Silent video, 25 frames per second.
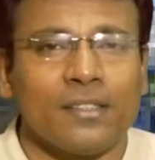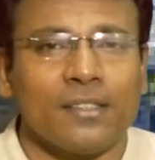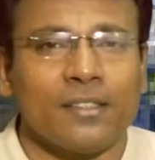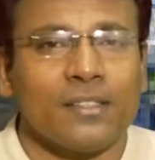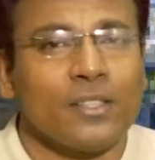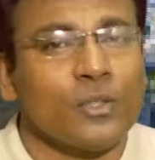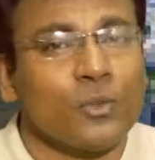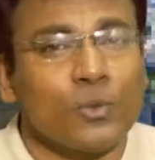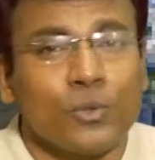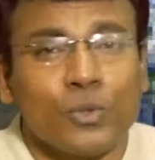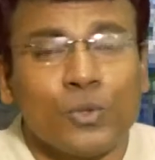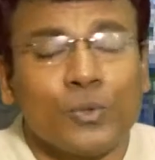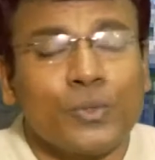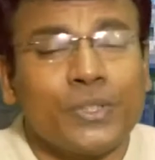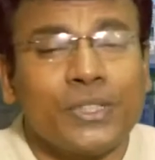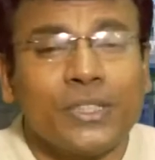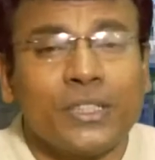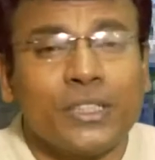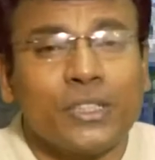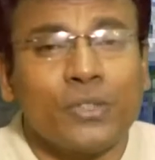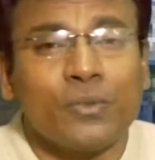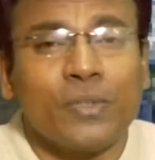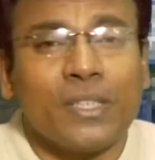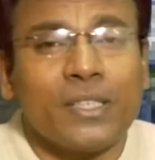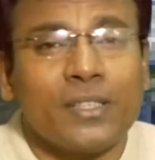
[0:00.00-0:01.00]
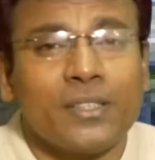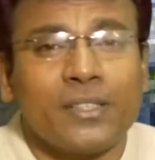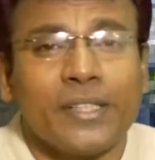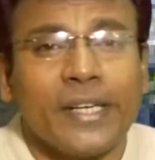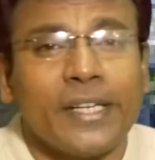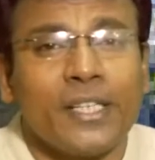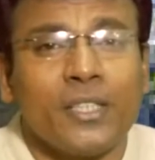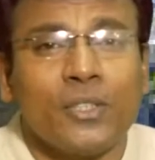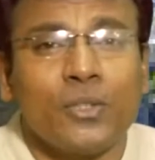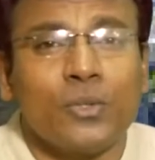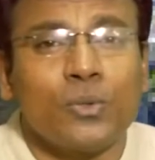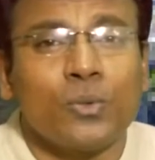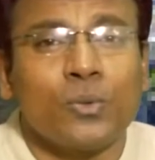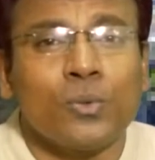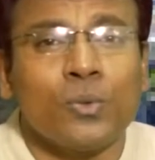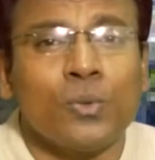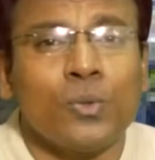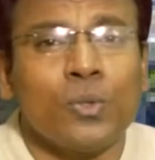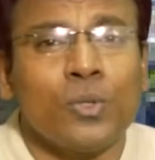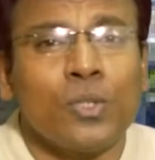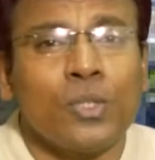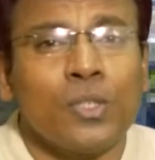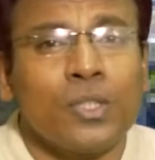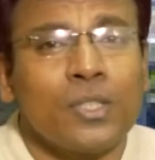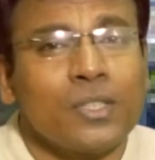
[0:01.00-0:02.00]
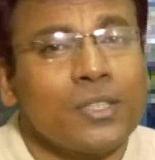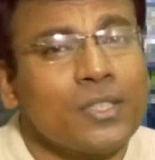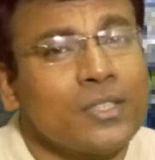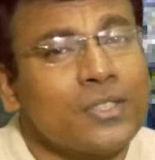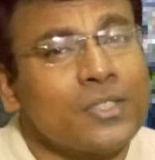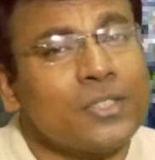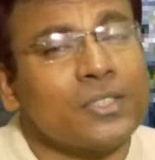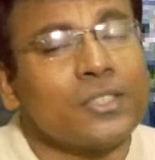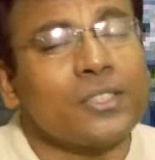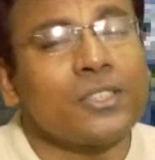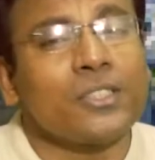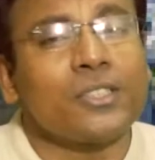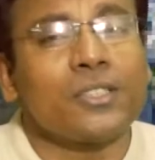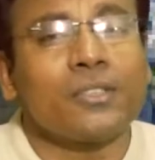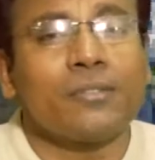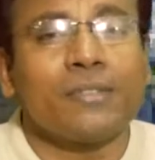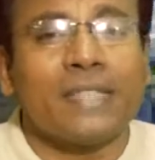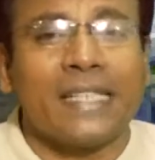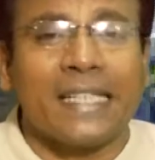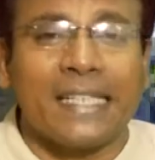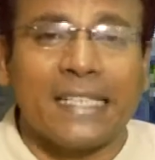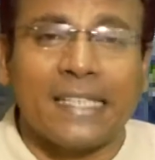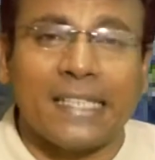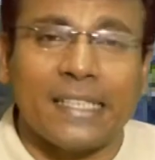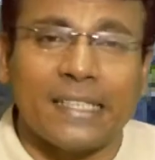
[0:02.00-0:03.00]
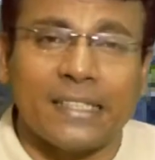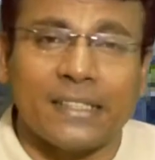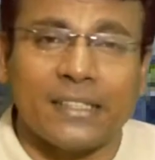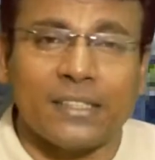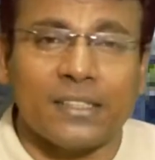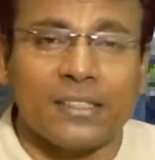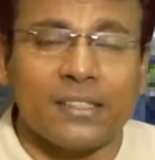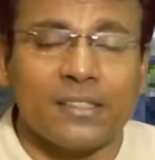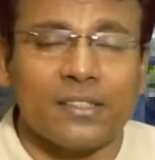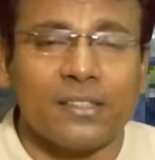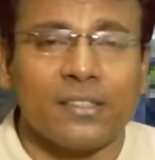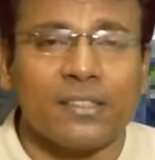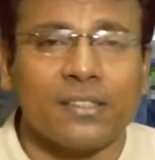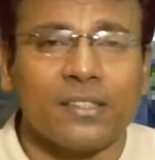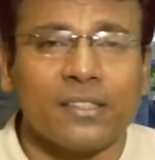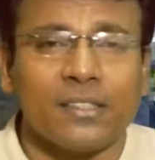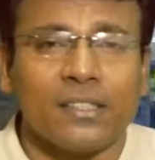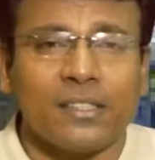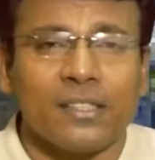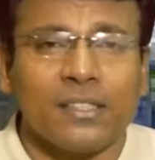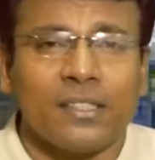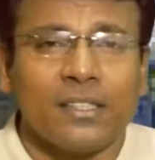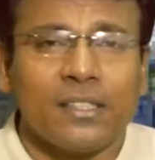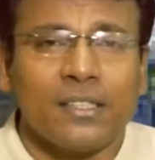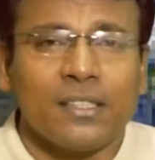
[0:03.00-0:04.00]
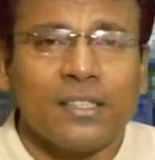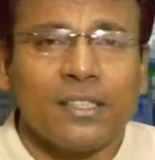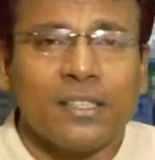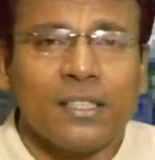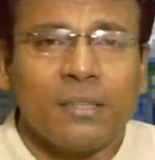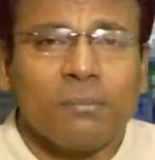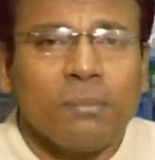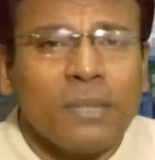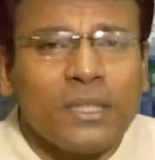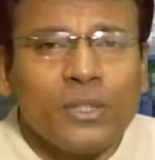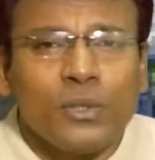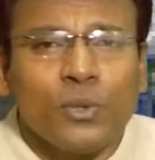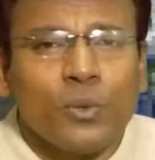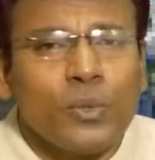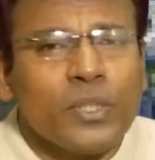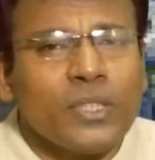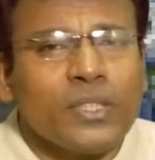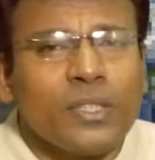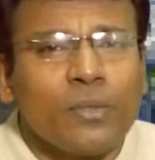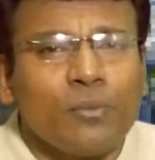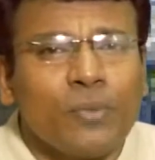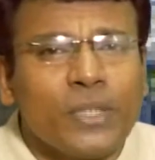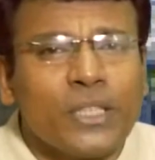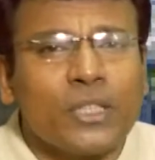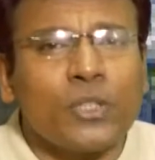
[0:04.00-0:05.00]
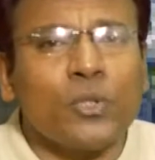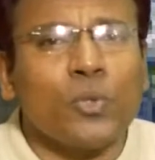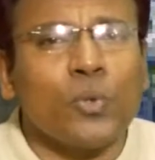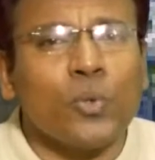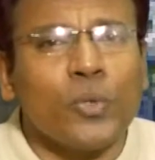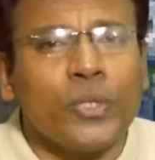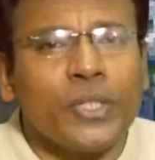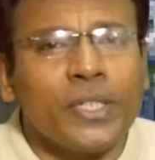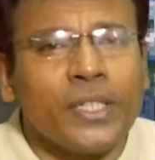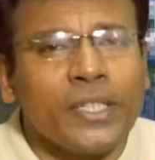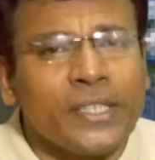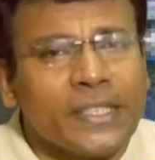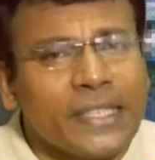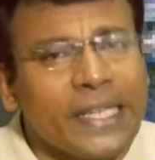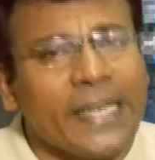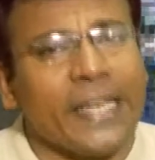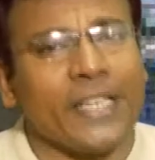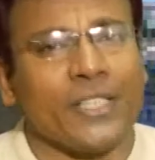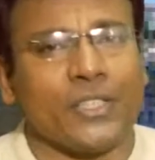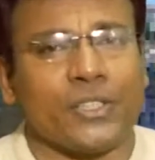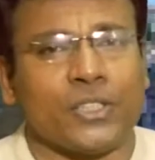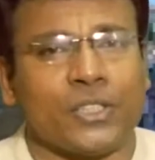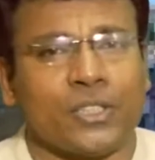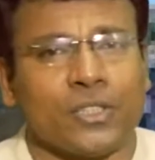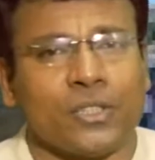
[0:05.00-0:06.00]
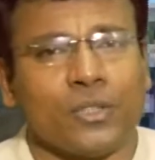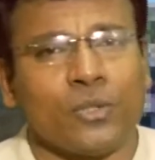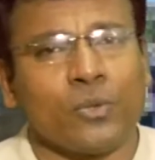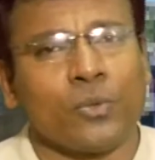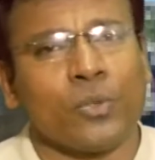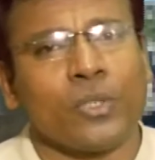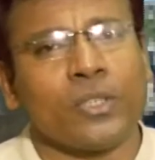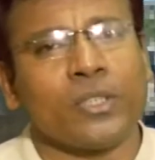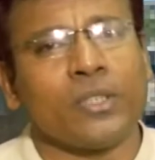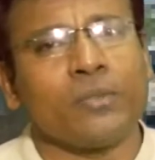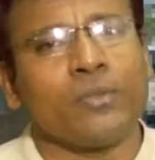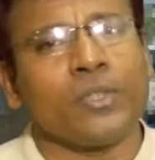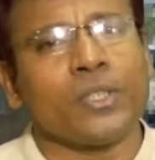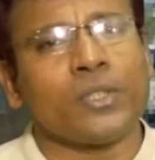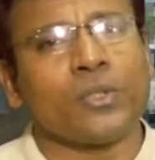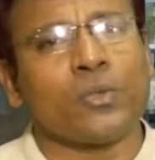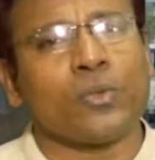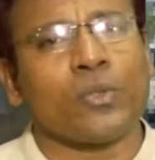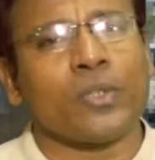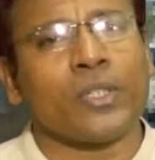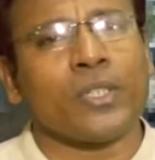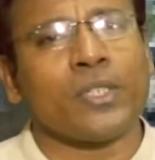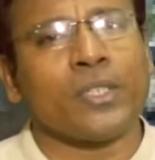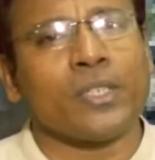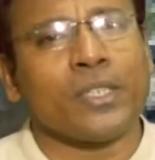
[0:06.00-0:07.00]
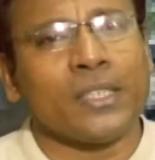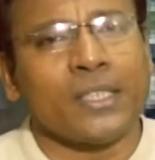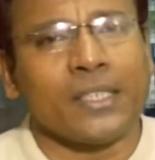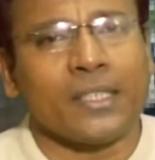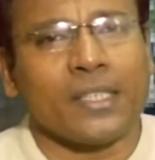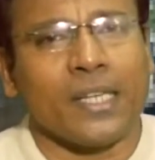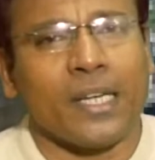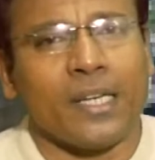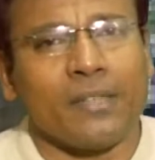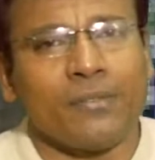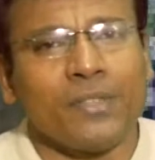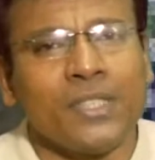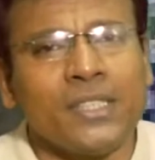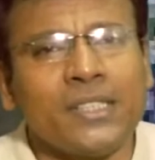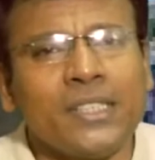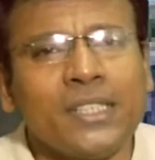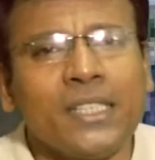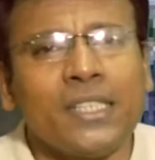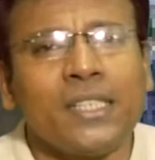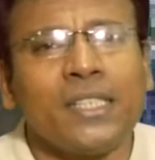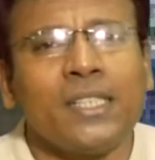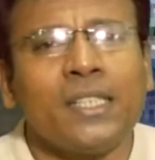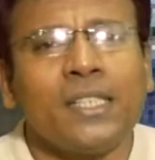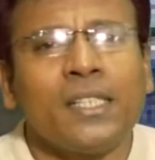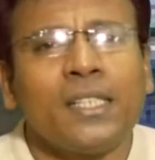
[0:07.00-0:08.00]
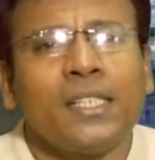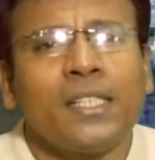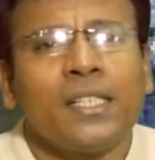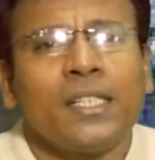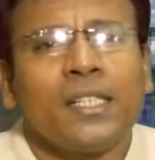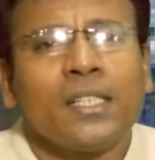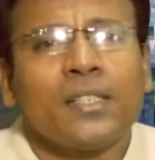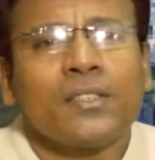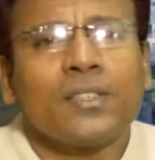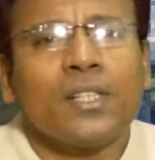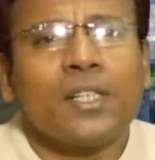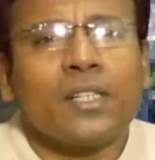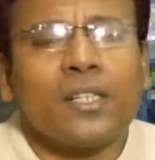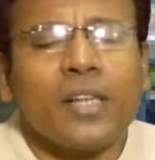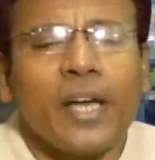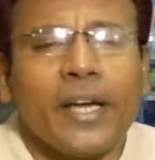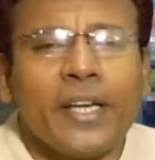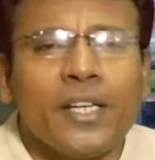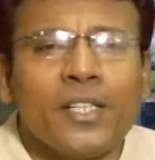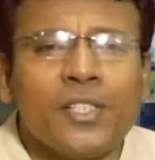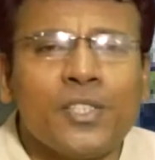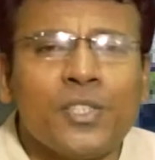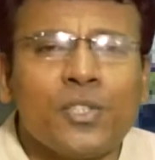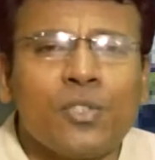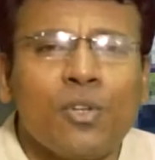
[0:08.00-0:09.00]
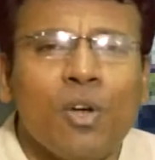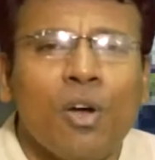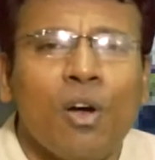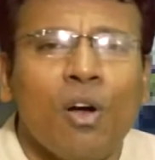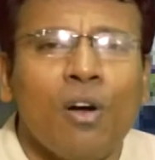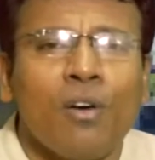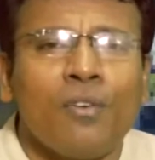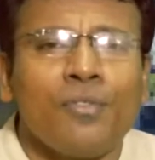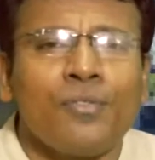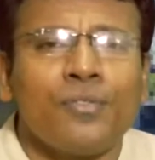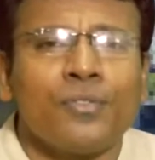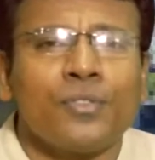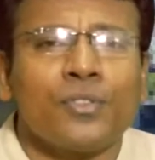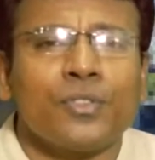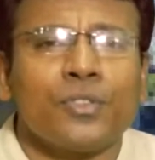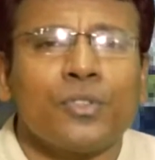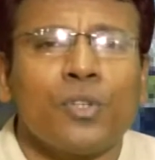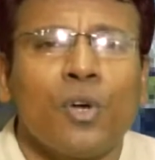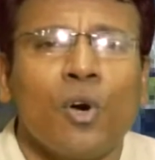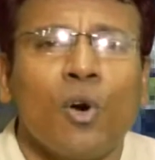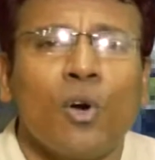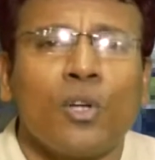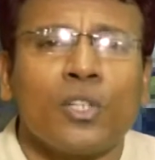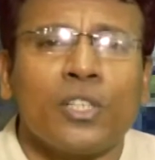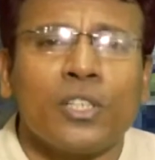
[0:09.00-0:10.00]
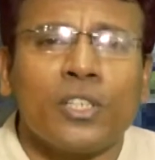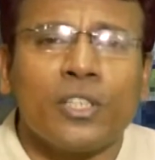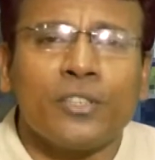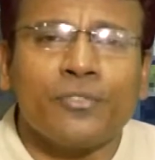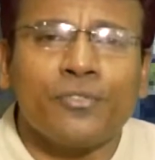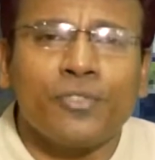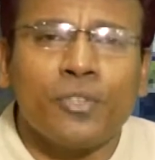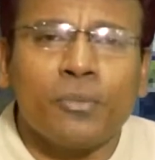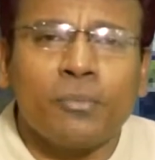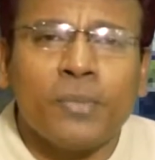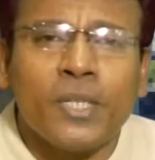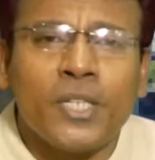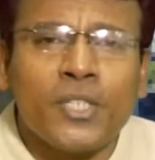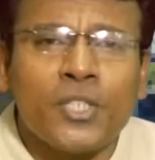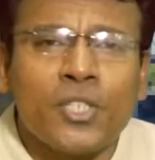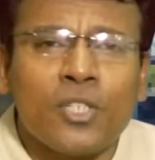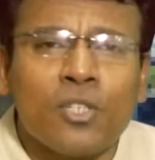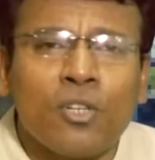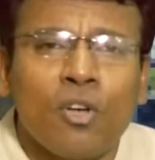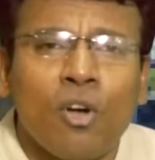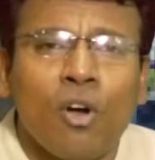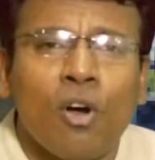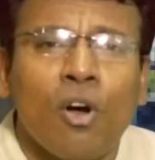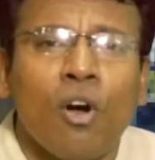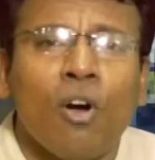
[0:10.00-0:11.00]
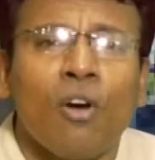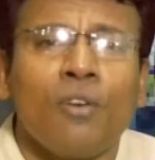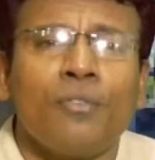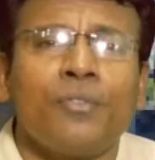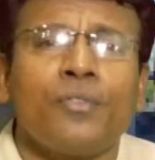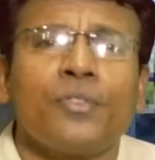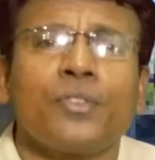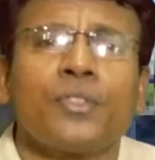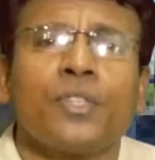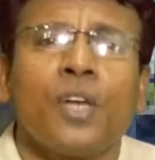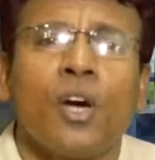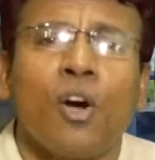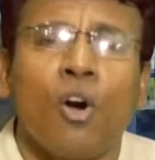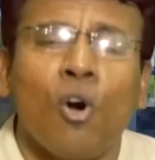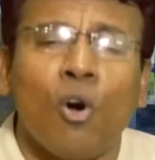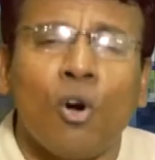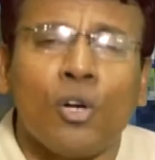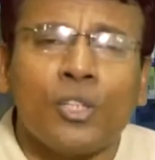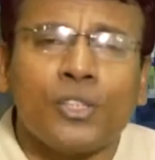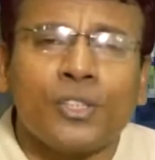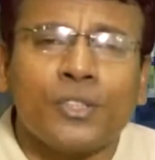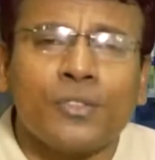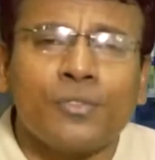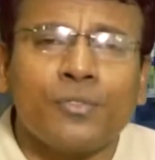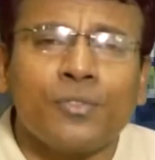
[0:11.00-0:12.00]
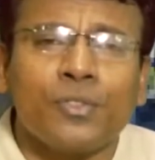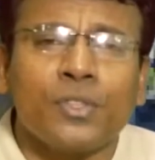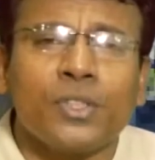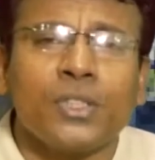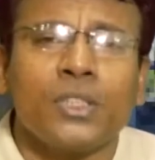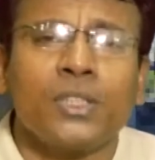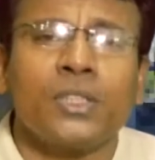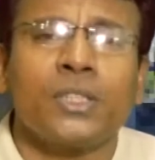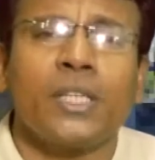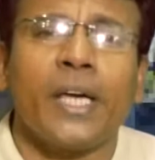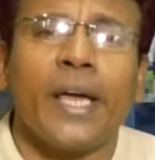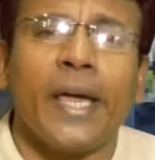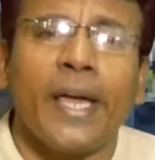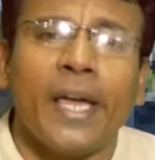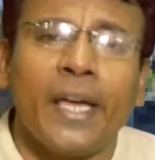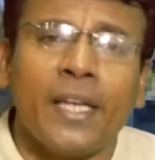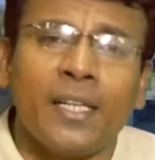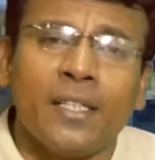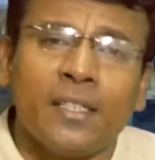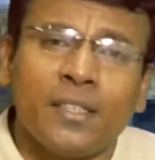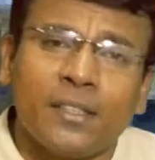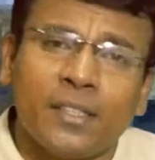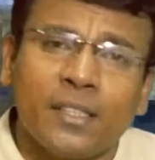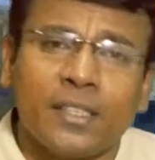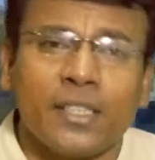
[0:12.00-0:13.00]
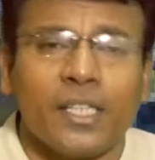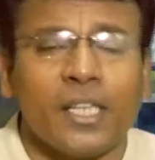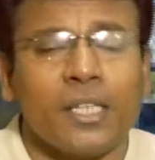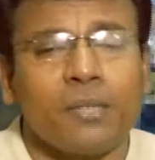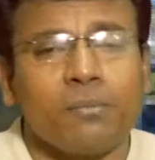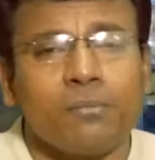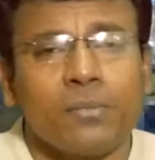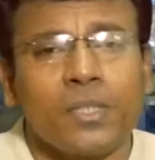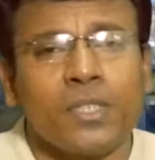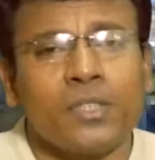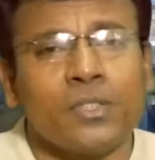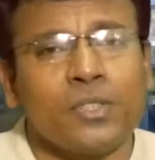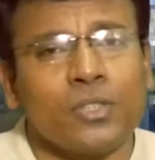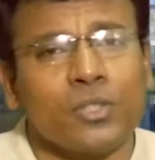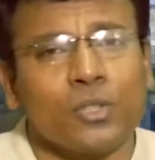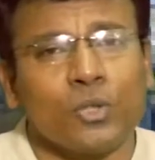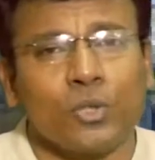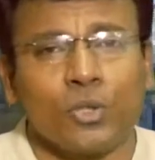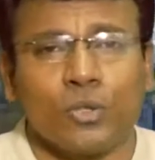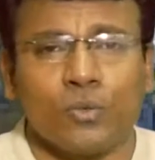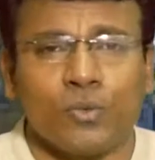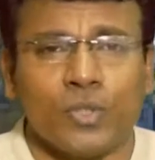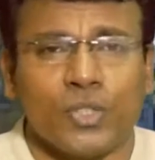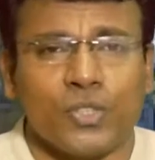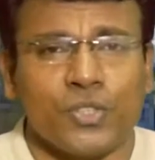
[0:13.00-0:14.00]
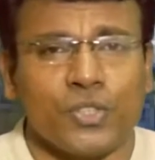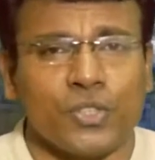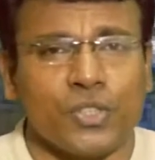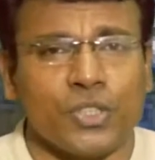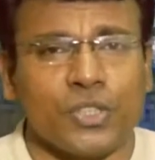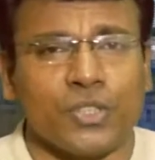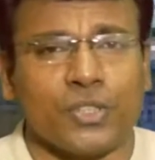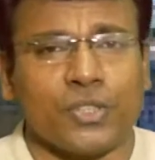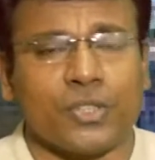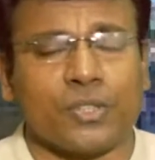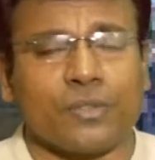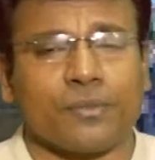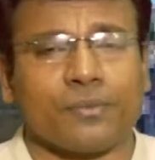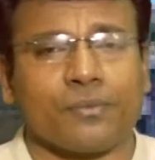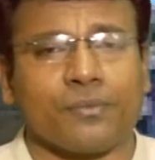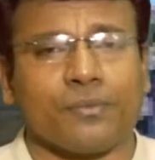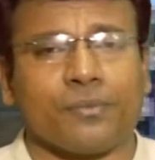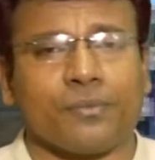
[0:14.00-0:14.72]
The universities were tied to the Church of England. But during the Victorian age, during the Victorian era, we see the rise of or the reformation of the Oxford and the Cambridge universities.